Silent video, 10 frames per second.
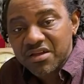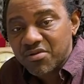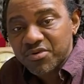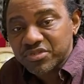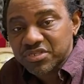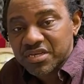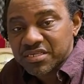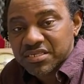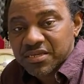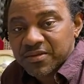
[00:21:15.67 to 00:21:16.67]
come out so
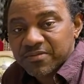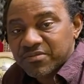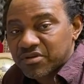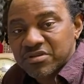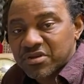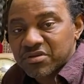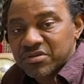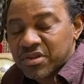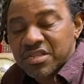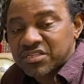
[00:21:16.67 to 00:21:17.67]
easy, you know. You know,
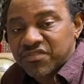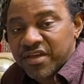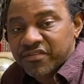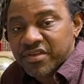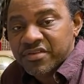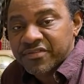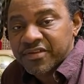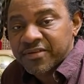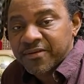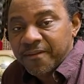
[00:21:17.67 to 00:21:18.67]
you know, destroy so easy,
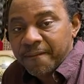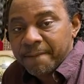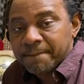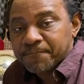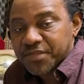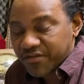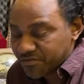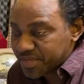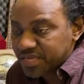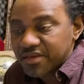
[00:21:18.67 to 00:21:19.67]
you know. So you have
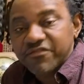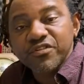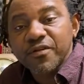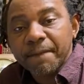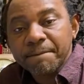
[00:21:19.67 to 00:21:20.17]
to be careful.